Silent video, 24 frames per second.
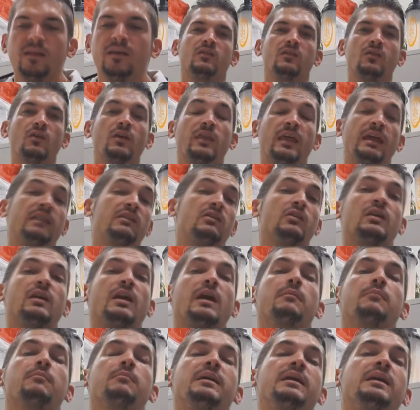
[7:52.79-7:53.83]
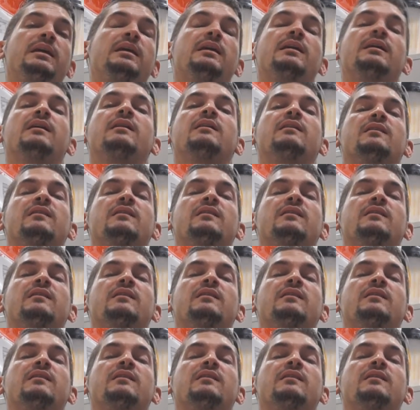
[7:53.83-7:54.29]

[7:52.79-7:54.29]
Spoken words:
so that you can be